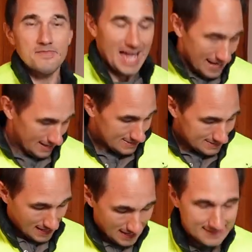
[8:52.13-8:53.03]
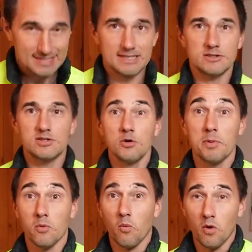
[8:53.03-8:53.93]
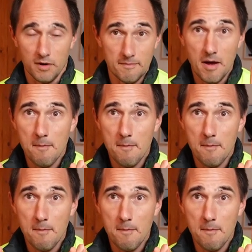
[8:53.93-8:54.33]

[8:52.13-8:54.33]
and it's nice and super warm.